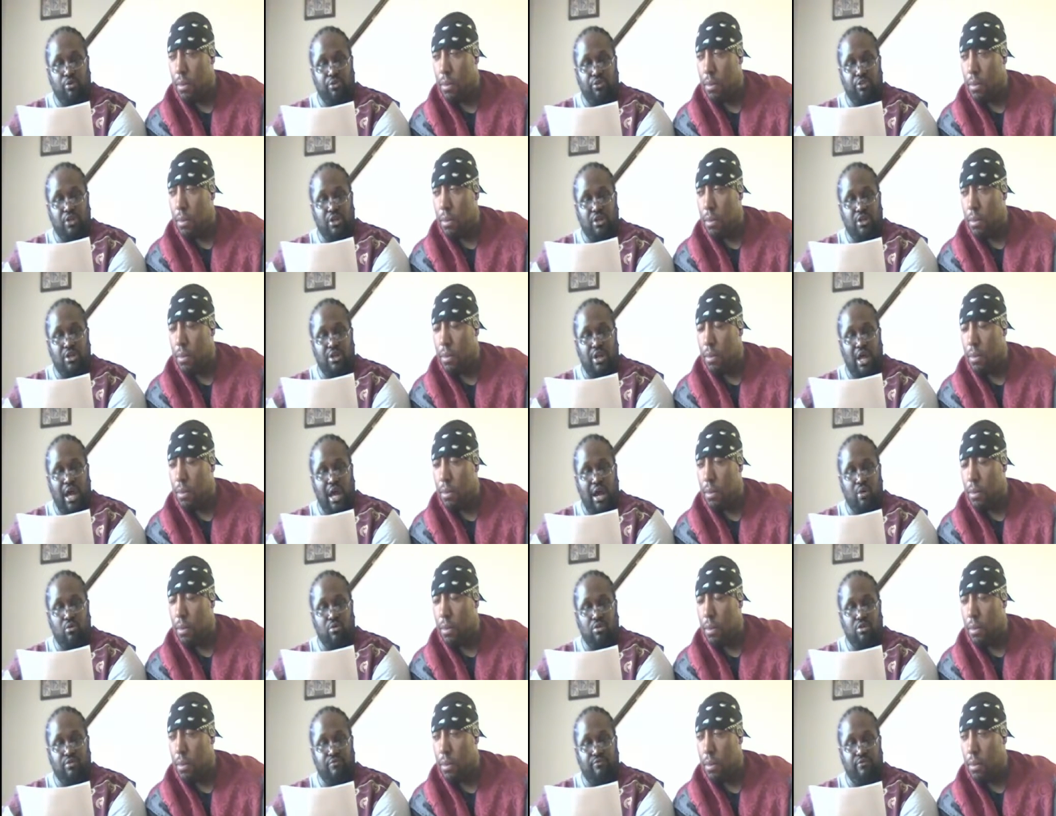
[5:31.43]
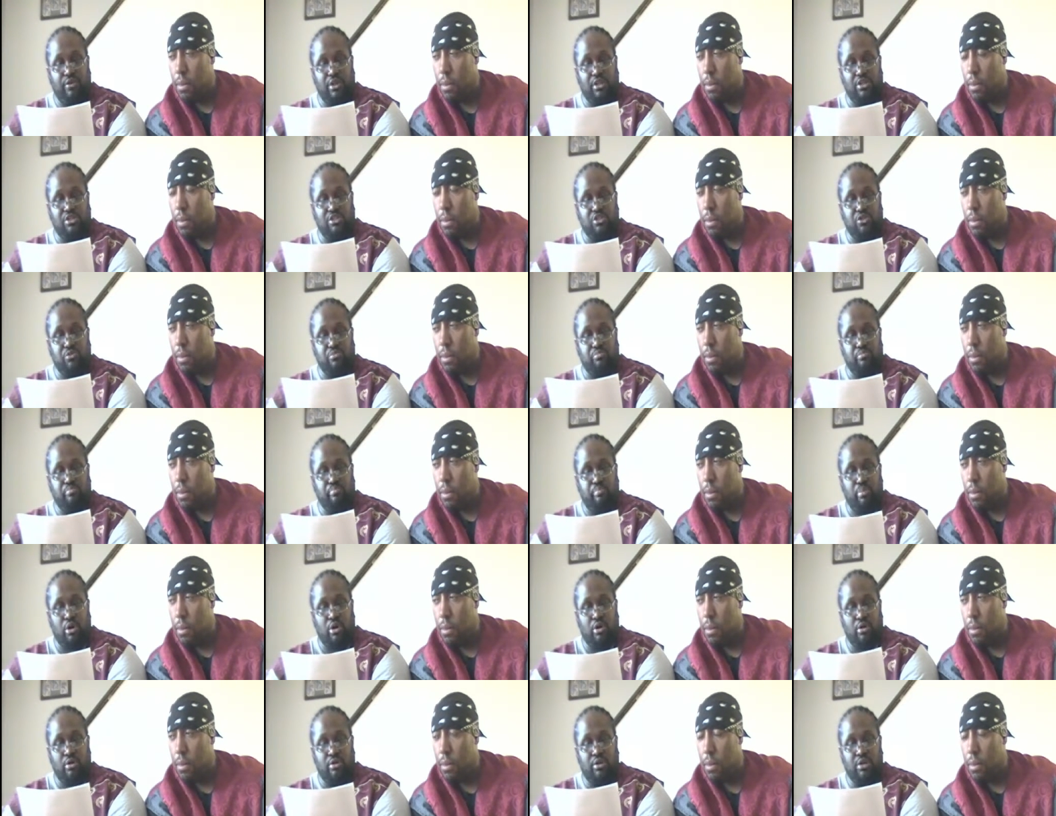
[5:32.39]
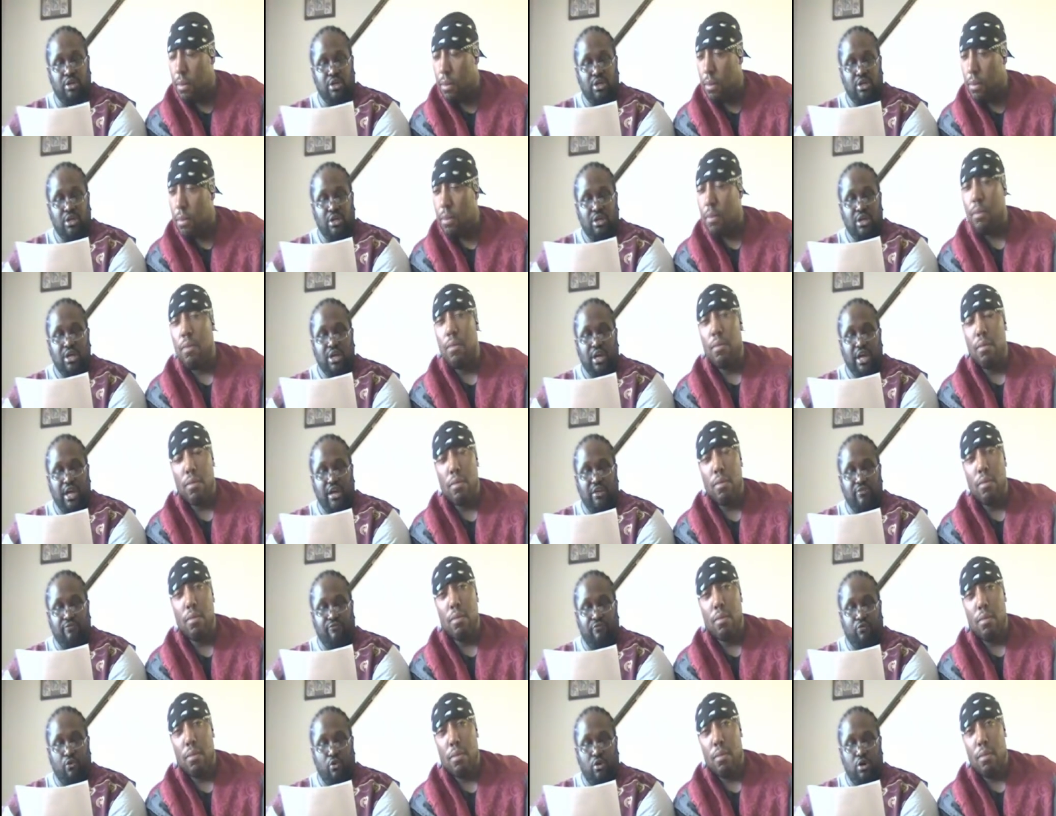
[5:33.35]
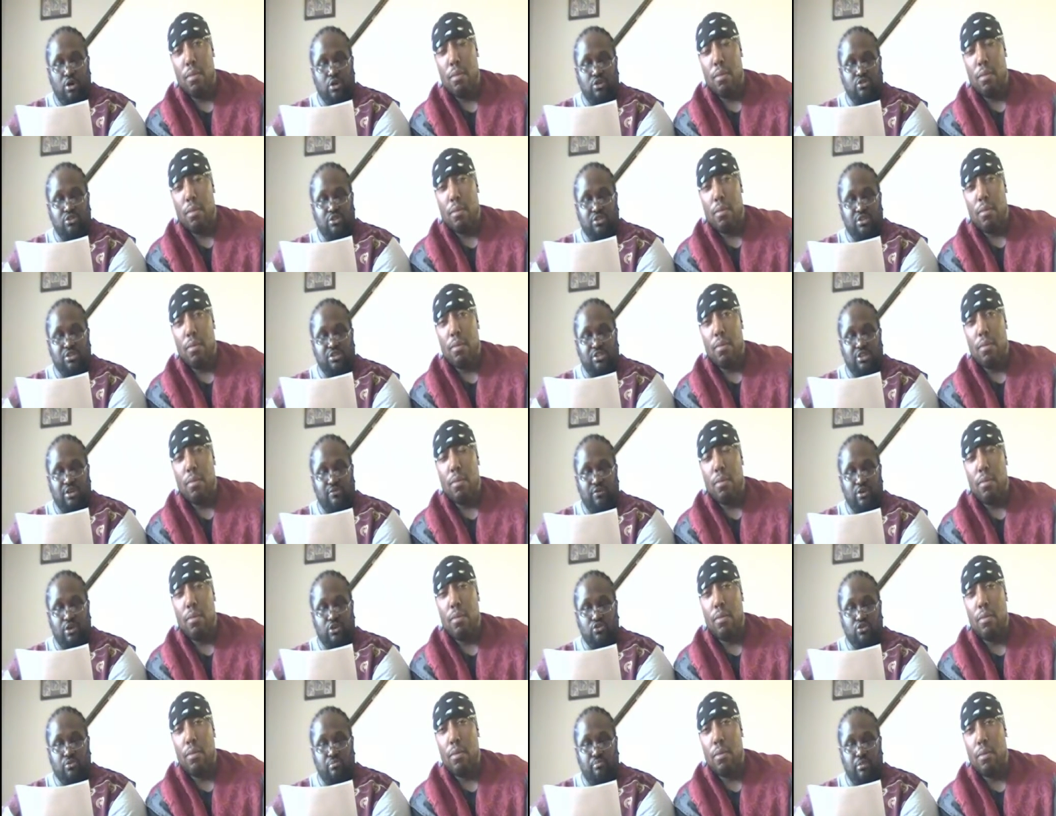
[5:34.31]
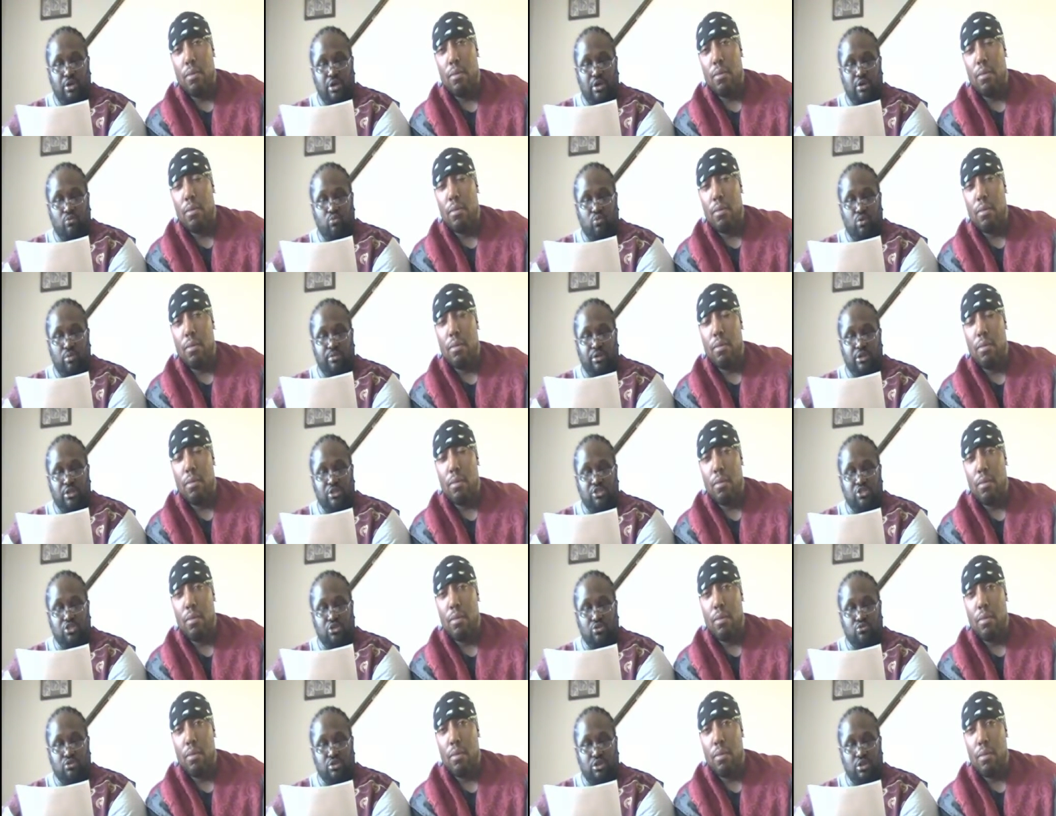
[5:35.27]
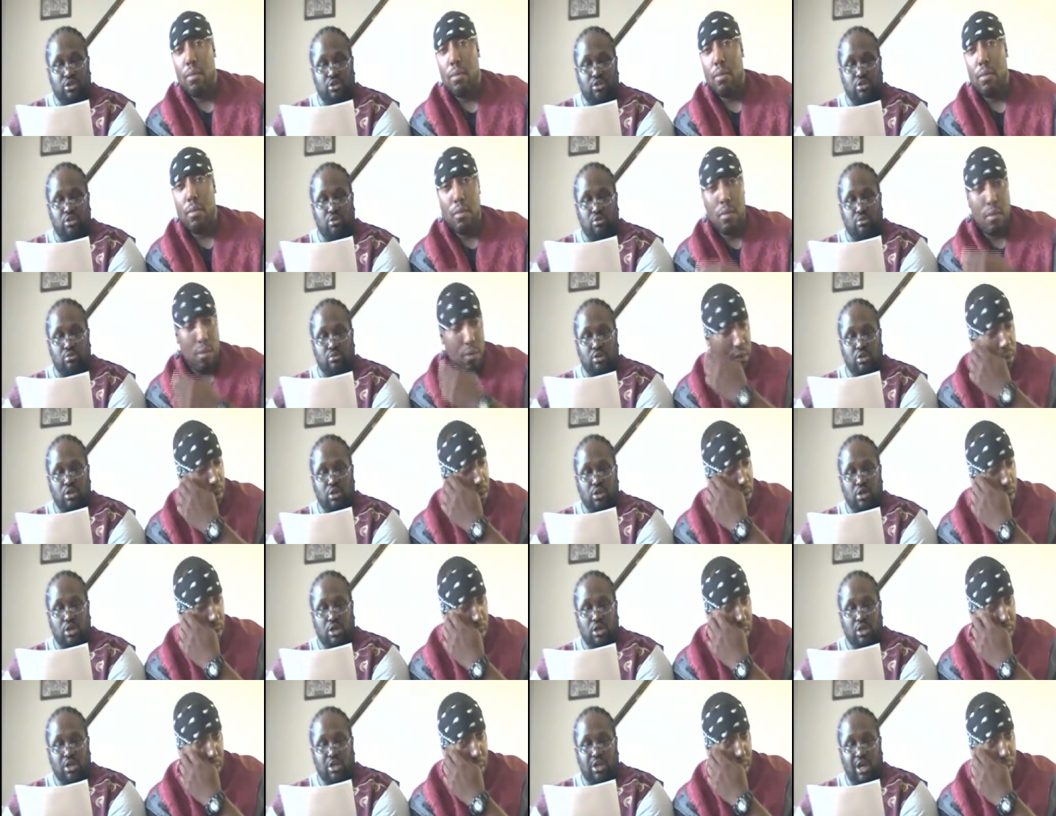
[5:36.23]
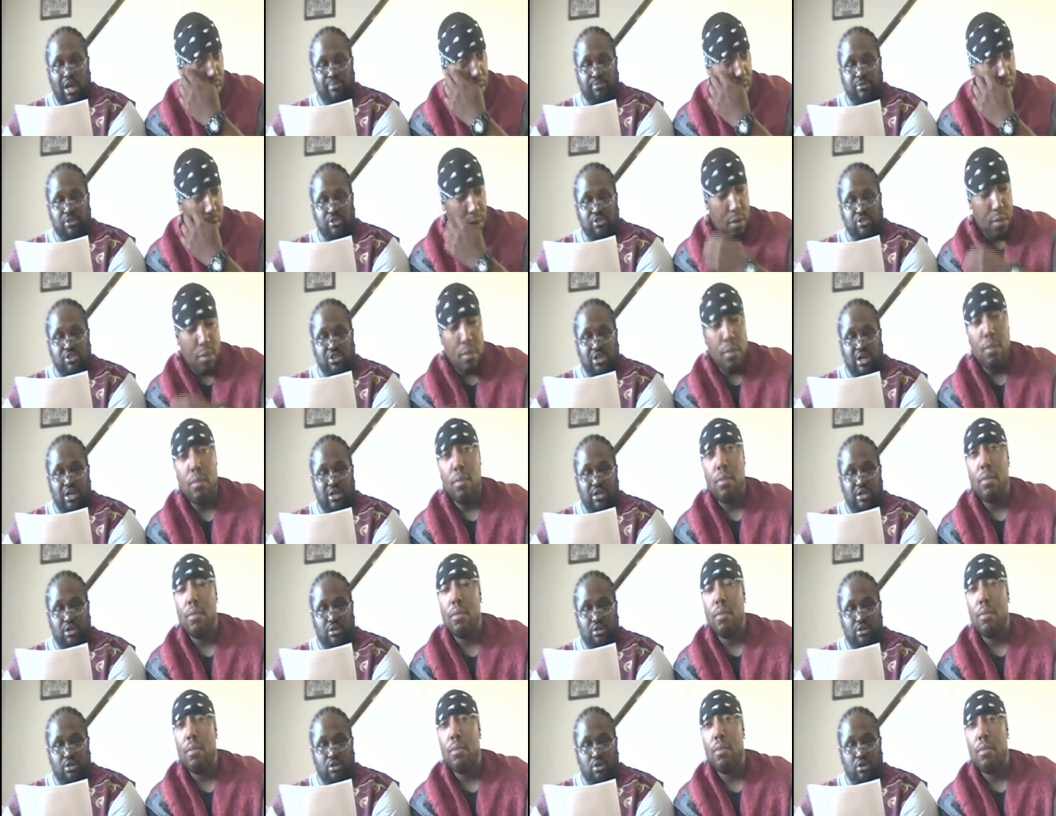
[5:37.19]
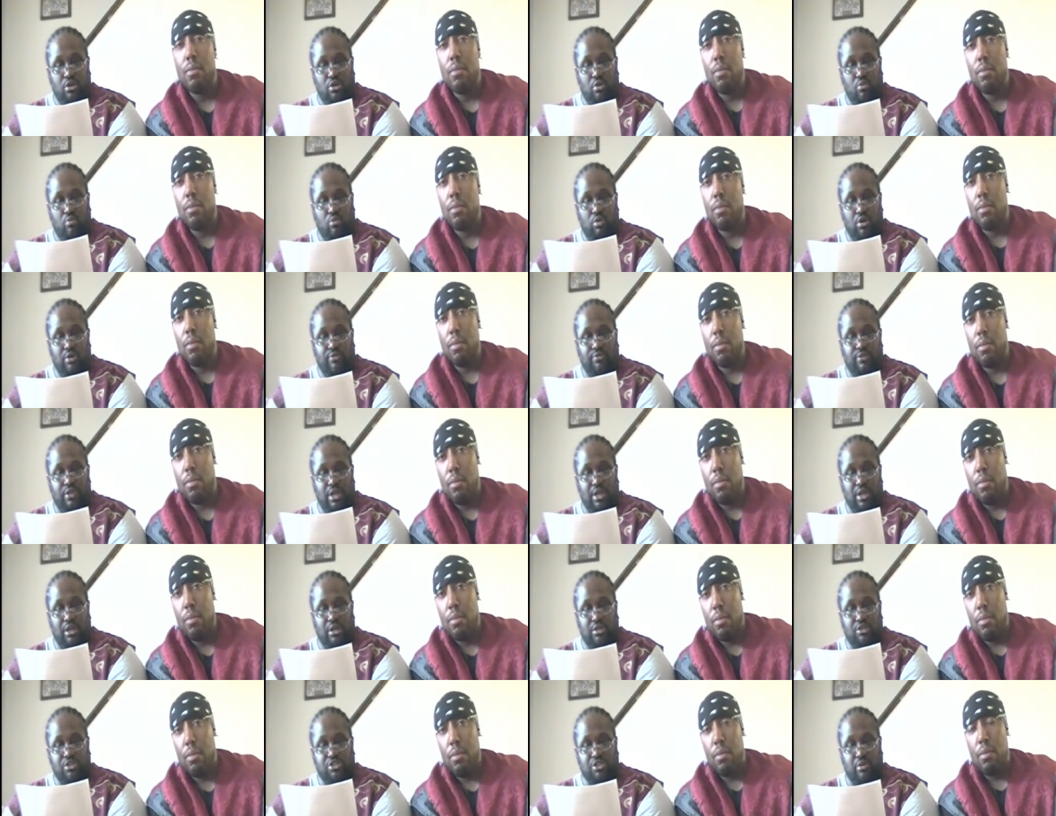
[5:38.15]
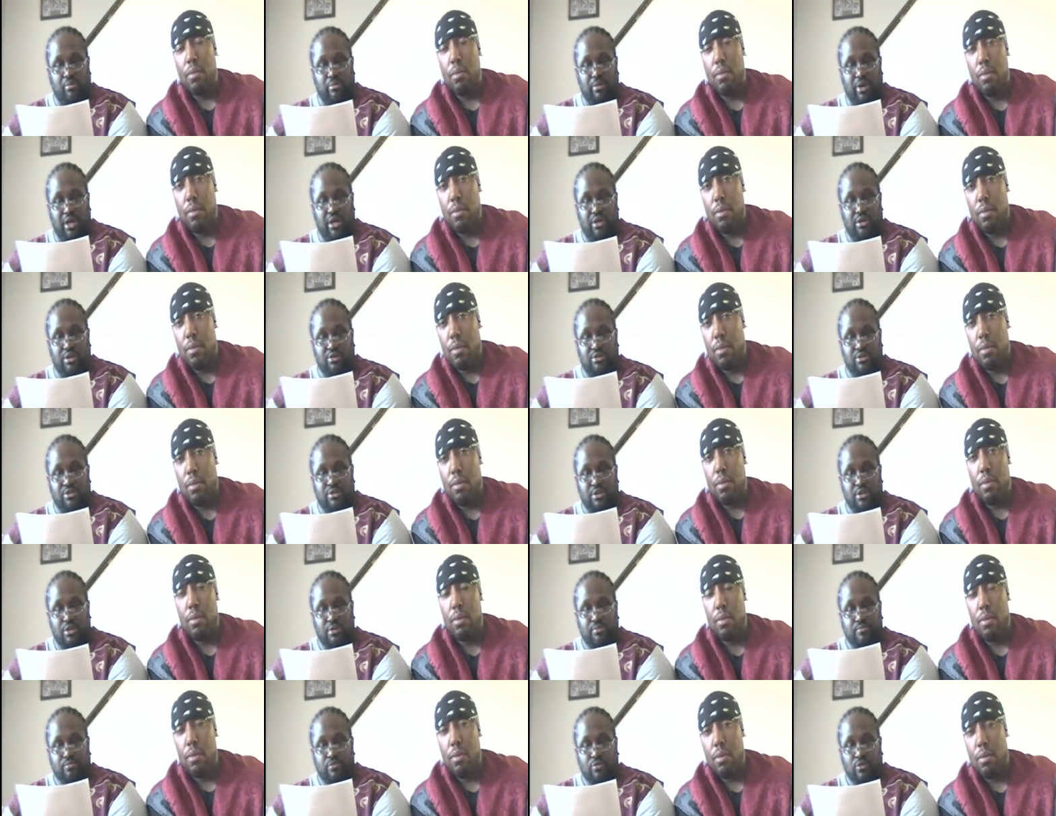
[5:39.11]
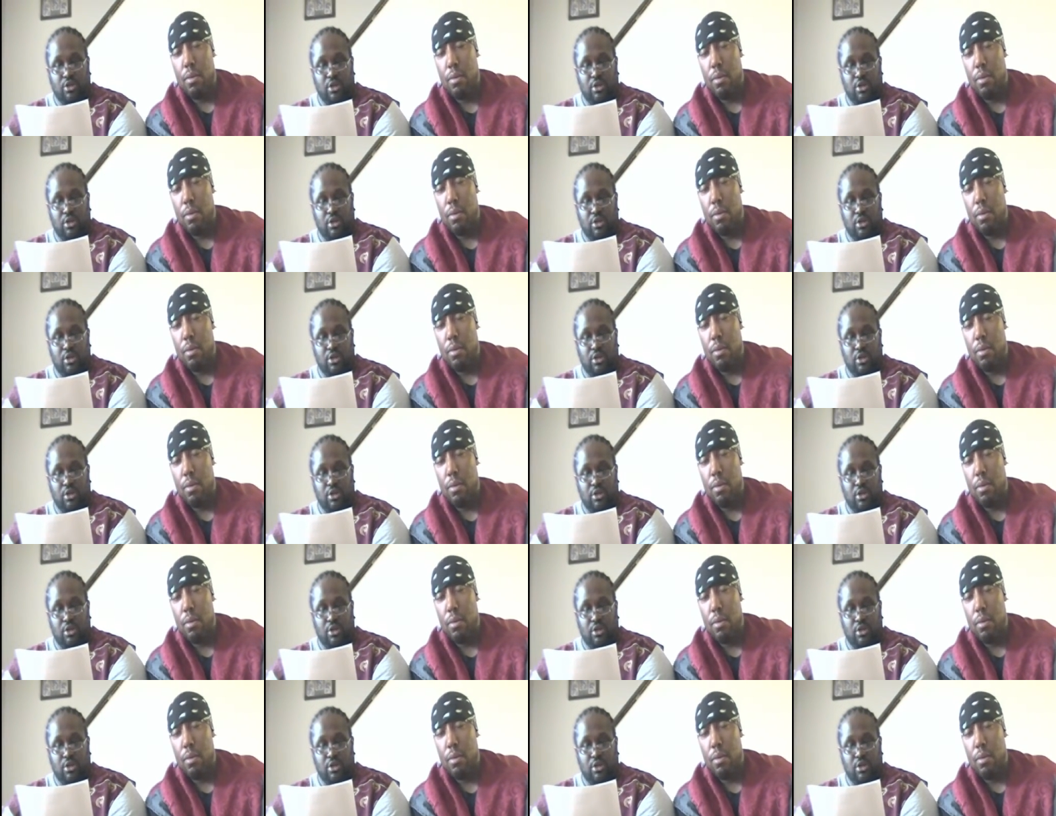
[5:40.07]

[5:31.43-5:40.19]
Speaker 1: but within an hour, the village is burned and 400 to 700 men, women, and children are killed. Captain John Underhill, one of the English commanders,